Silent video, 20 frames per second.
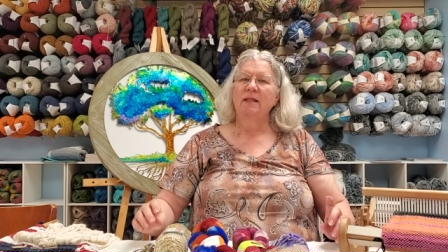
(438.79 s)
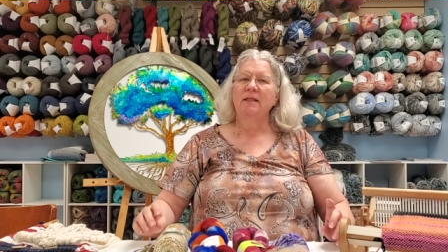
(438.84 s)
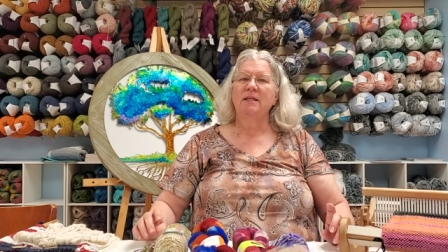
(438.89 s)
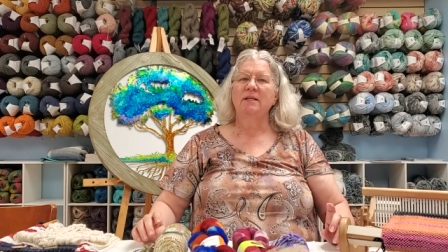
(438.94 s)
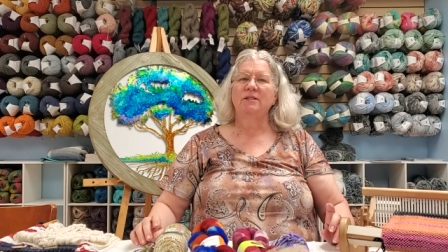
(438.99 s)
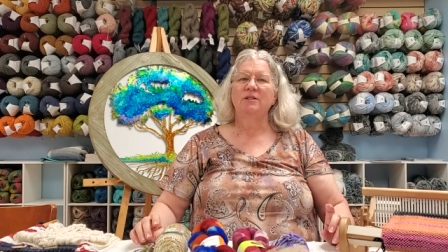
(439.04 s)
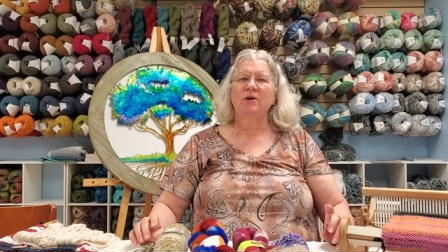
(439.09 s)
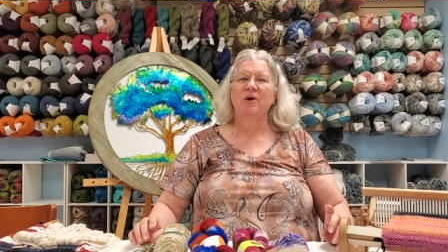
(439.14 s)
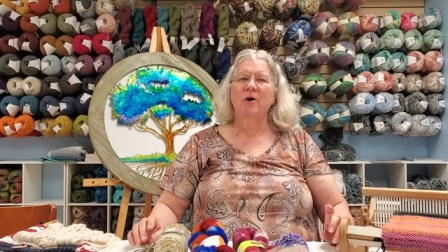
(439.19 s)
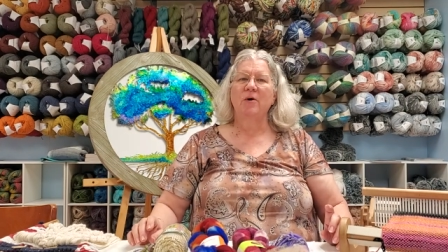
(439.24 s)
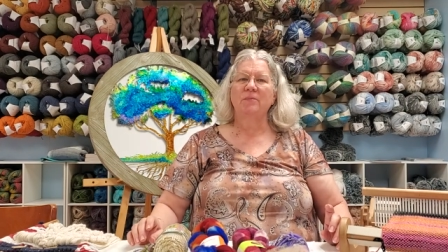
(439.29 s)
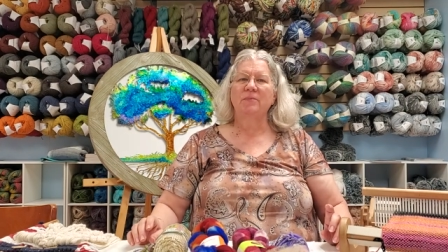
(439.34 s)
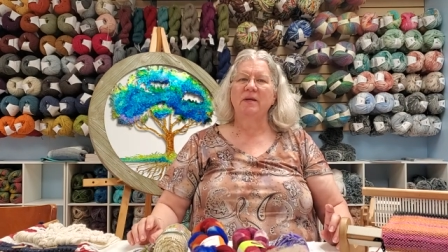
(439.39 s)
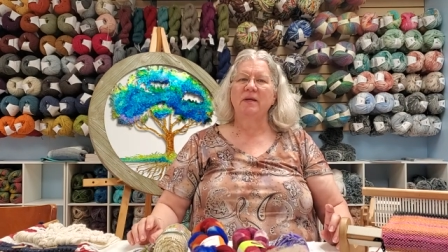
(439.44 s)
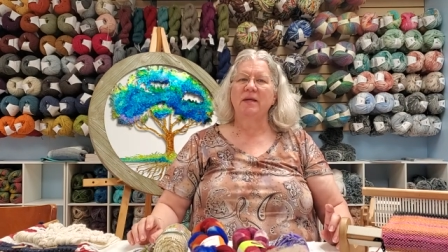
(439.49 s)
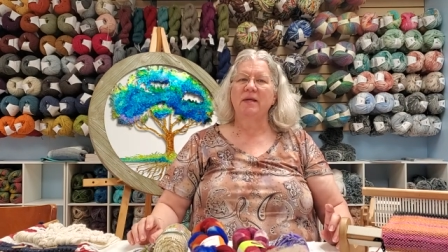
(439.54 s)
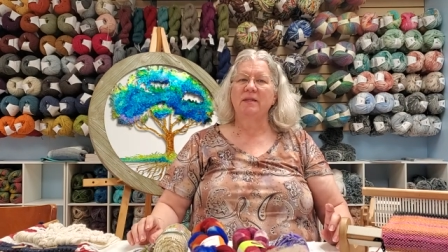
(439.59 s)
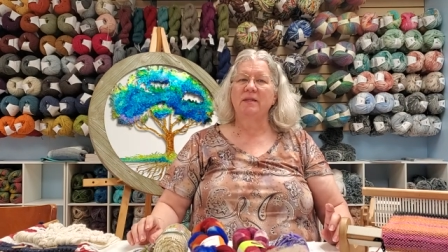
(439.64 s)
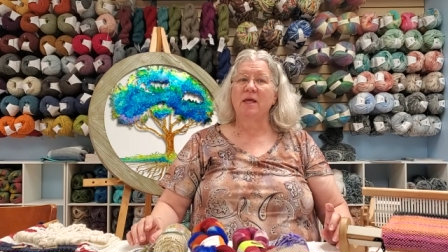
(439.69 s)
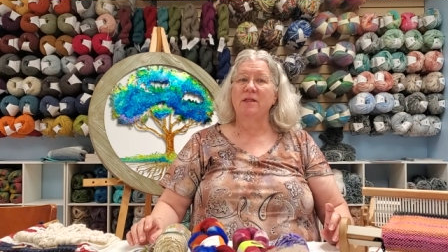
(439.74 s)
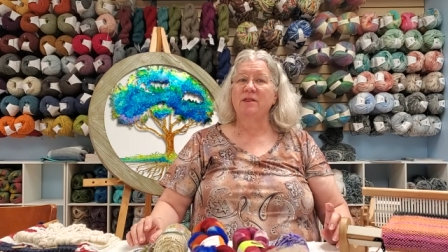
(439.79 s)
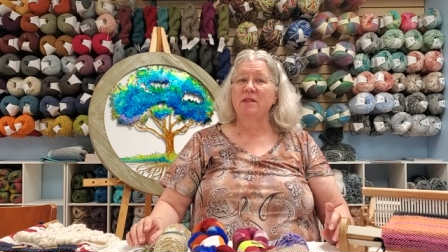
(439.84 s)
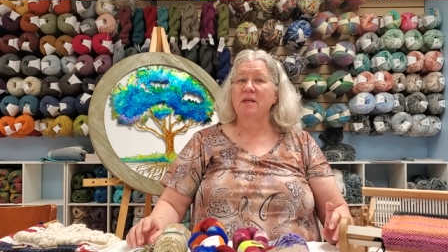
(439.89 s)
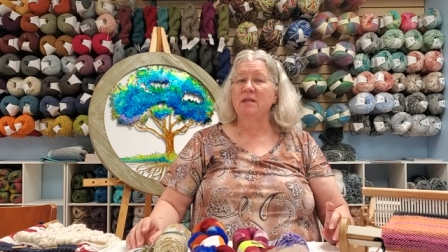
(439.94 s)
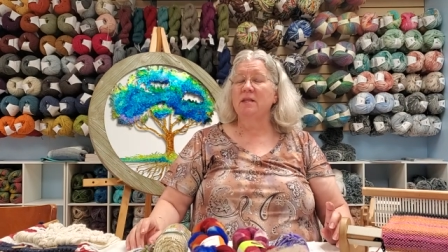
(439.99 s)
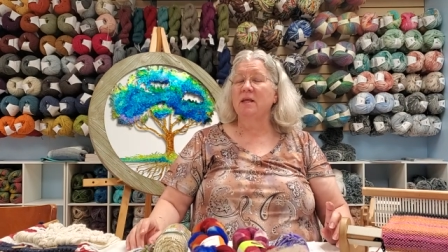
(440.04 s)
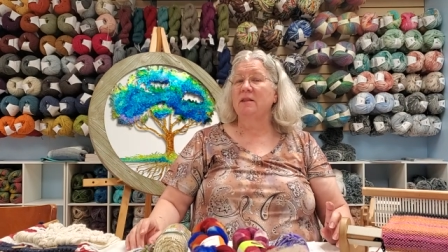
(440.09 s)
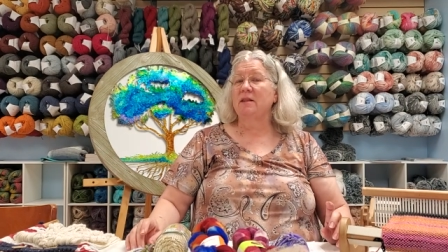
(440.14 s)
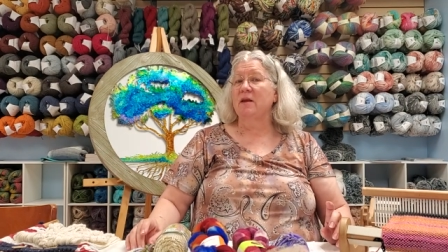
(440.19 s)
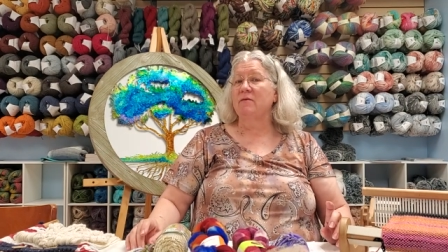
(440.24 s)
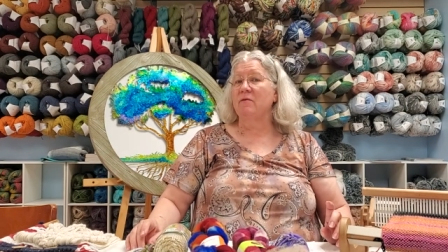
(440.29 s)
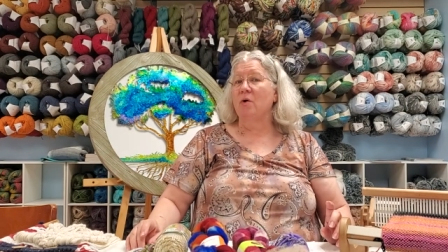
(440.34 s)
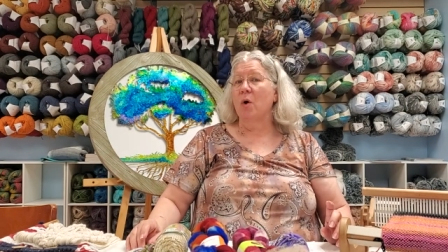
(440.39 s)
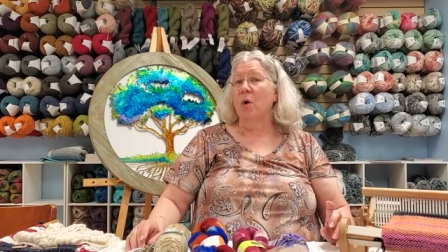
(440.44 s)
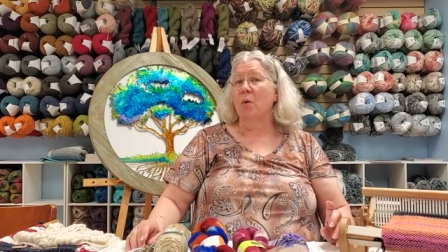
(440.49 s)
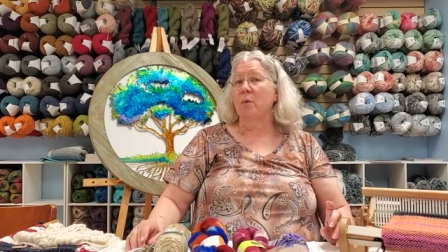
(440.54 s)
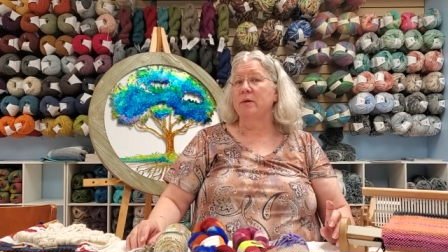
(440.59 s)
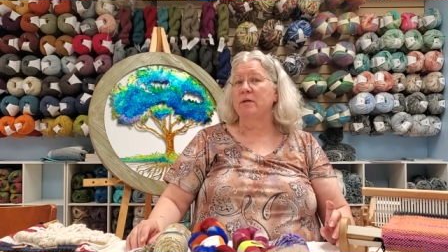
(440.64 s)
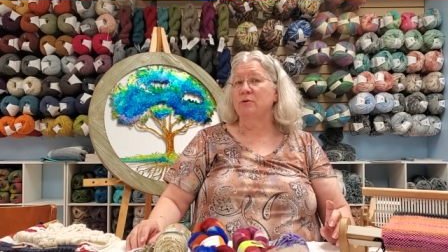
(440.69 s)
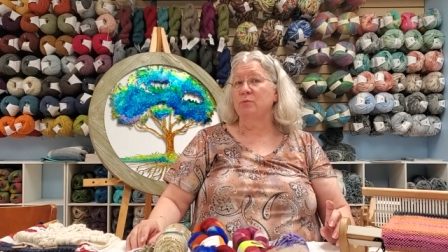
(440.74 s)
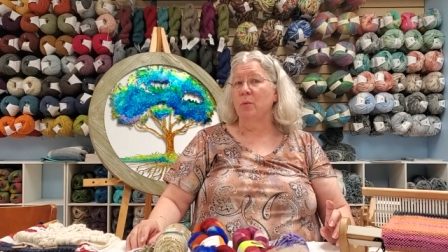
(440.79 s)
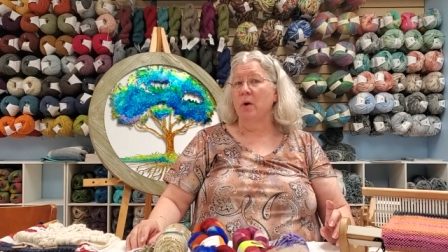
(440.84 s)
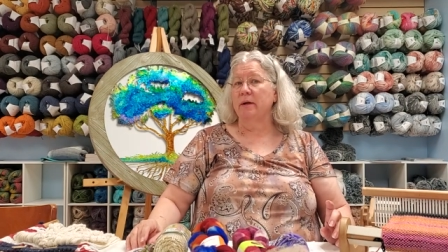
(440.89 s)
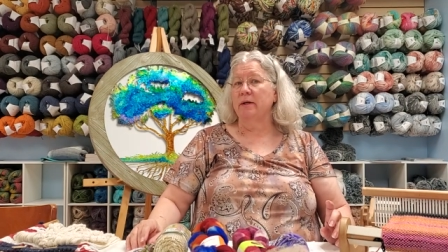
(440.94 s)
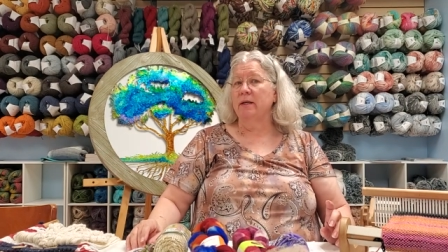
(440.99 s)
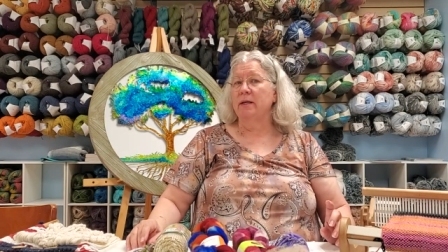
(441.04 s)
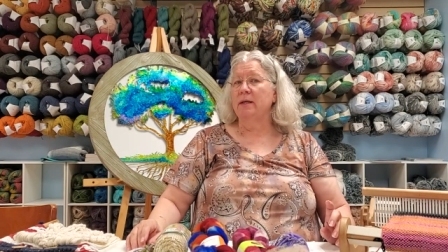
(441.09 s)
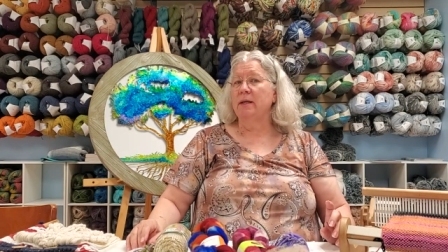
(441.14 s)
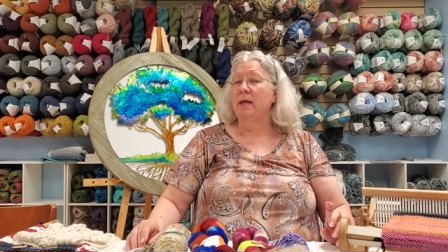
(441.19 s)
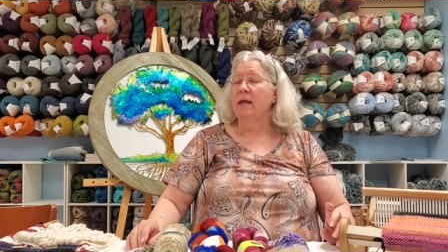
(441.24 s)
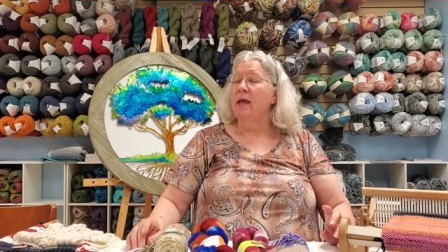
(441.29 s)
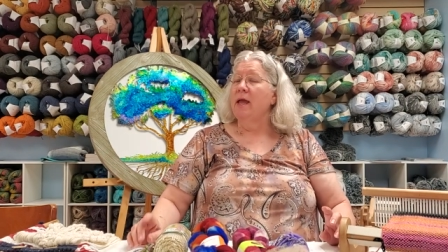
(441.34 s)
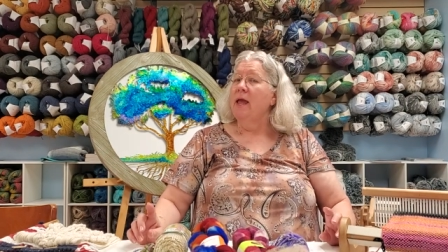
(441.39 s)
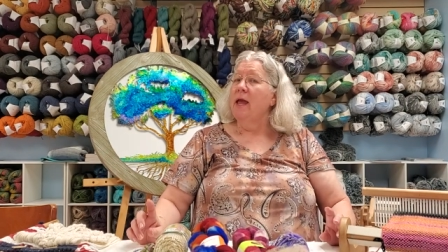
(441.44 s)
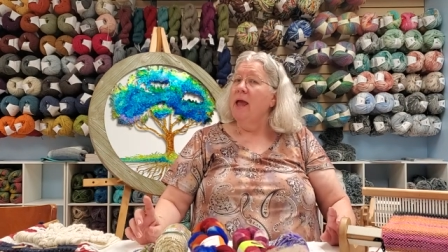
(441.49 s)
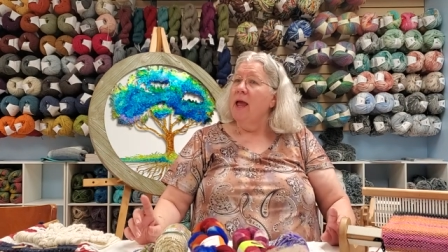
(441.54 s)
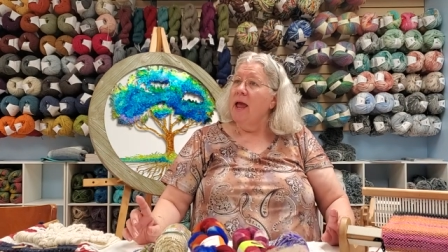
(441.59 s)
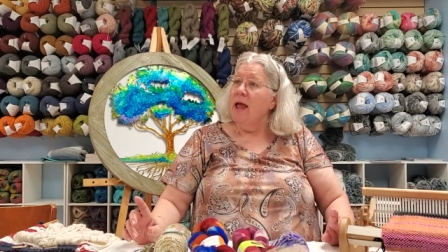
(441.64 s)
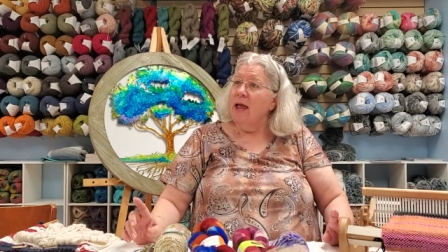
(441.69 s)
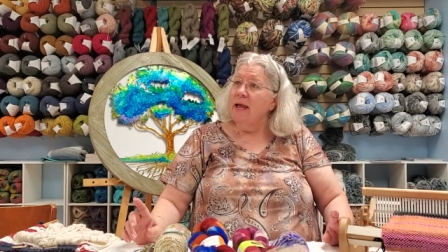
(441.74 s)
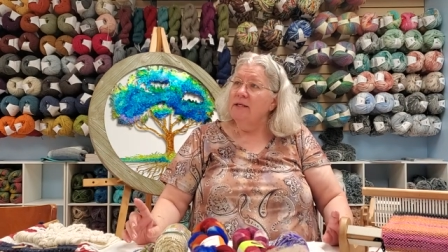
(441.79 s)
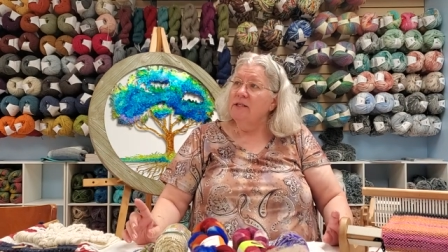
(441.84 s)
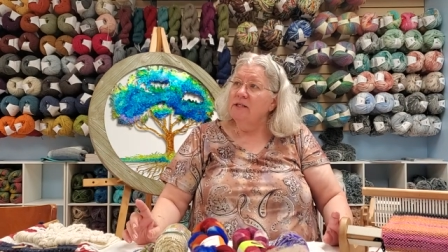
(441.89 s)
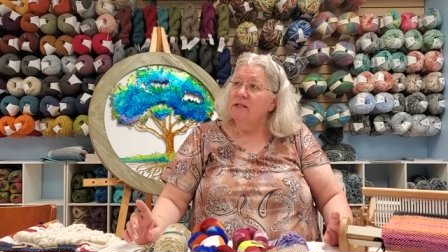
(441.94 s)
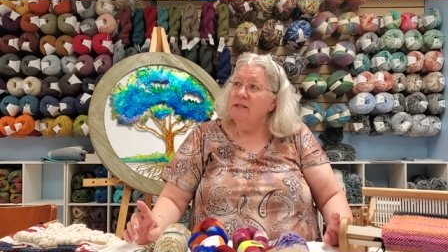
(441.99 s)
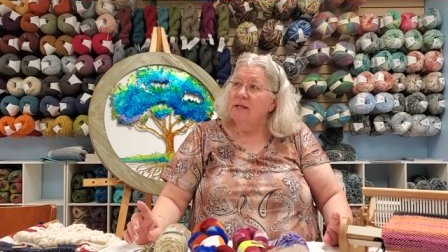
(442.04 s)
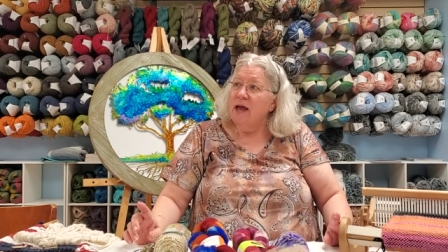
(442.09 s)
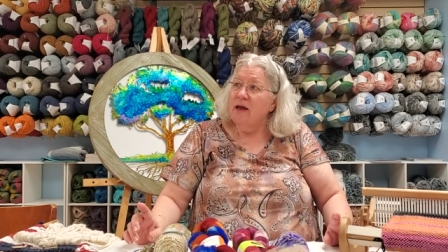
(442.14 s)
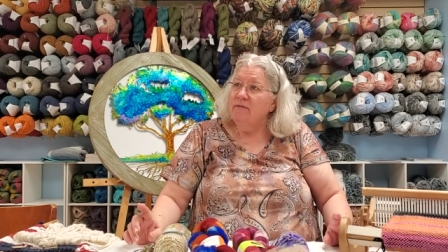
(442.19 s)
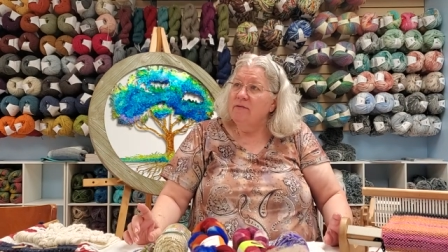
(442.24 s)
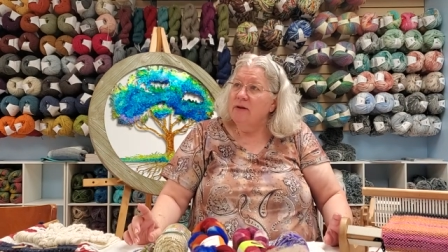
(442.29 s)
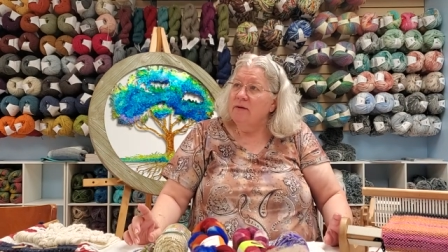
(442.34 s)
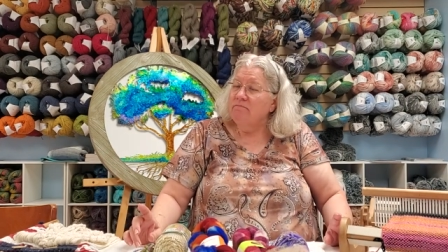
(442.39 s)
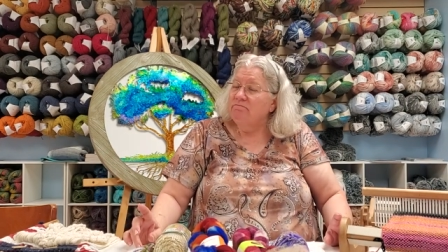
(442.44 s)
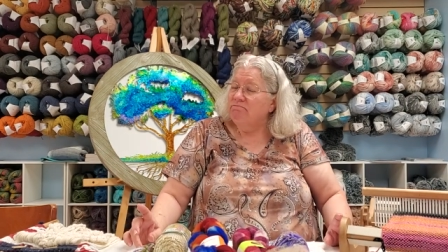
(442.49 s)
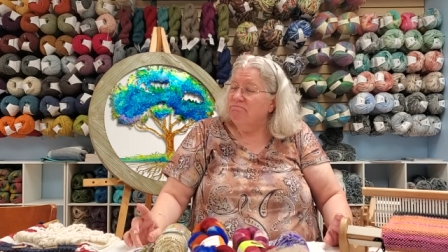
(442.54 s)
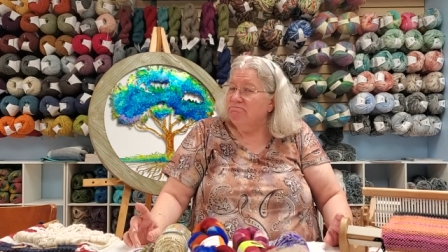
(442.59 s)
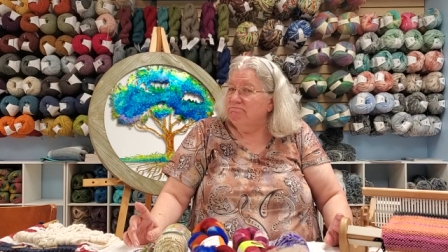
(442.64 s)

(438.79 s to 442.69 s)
This will help them get that thing that they've always wanted and just haven't